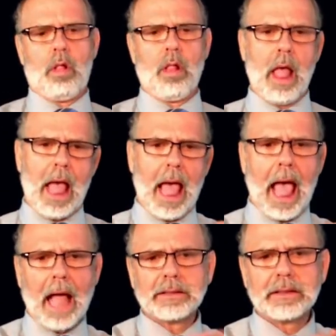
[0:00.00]
and oral
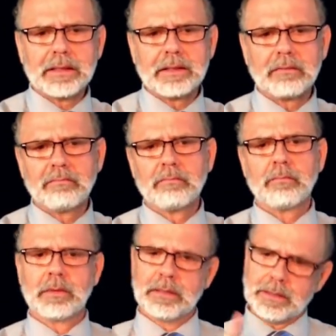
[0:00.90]
deaf people
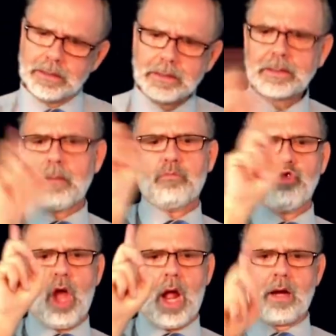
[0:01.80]
to have full
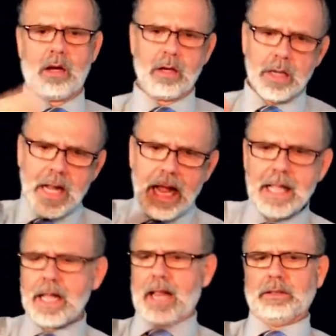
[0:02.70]
and equal
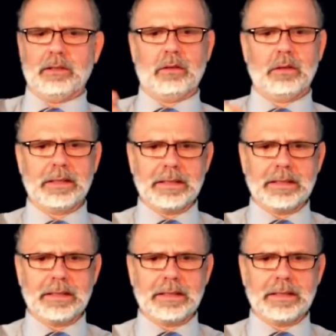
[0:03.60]
access